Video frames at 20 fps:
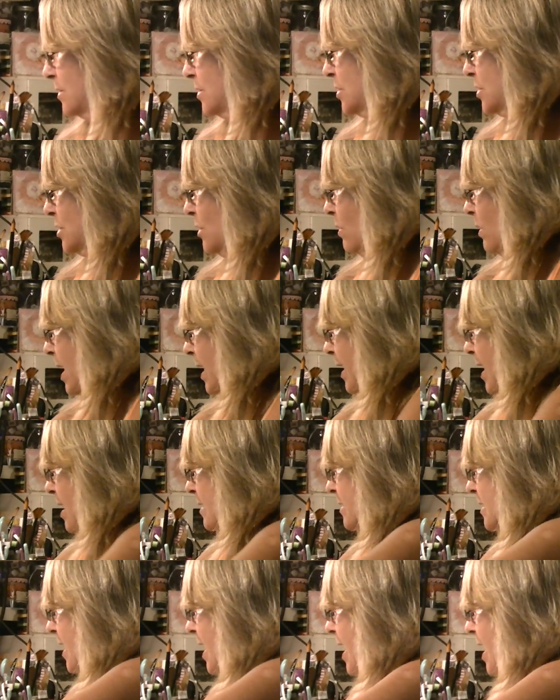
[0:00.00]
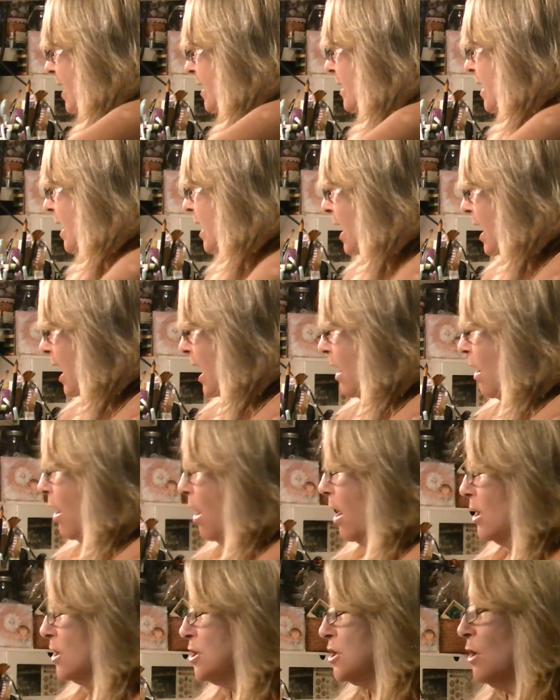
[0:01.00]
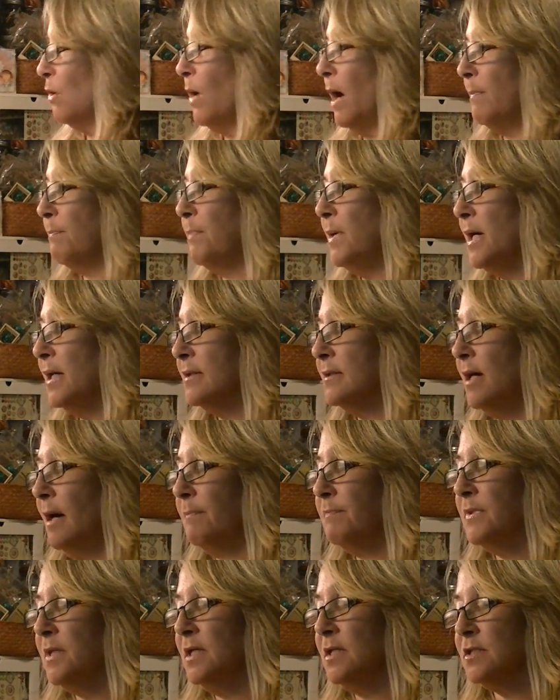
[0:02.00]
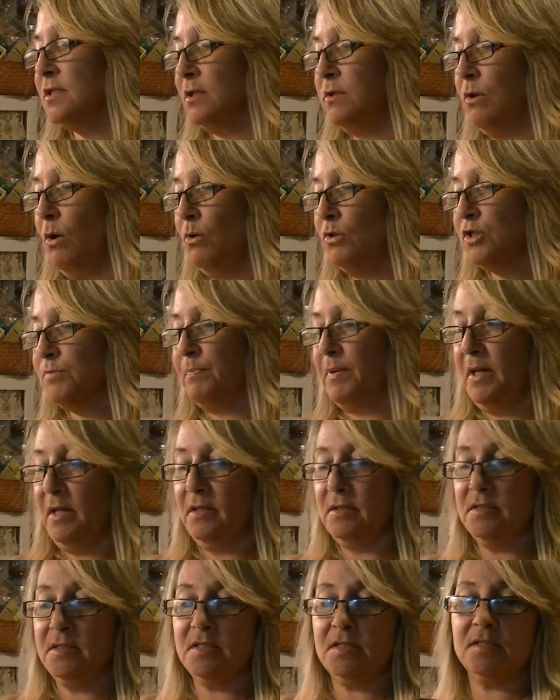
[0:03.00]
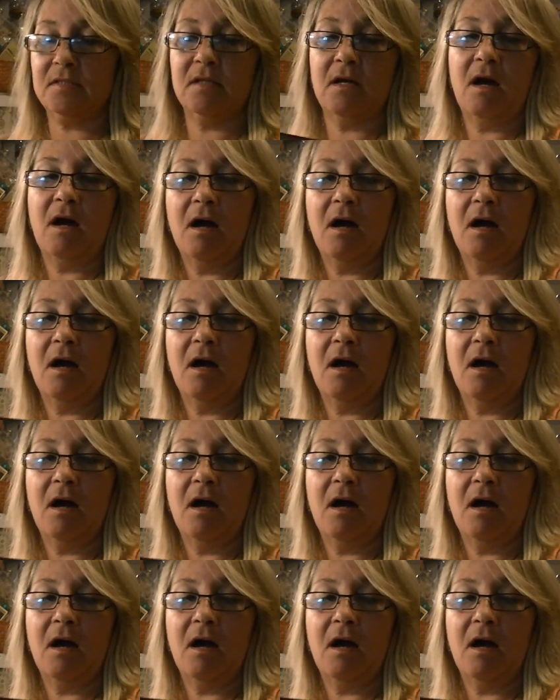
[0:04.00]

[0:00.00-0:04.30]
So I got that. Also, I picked up these clothespins.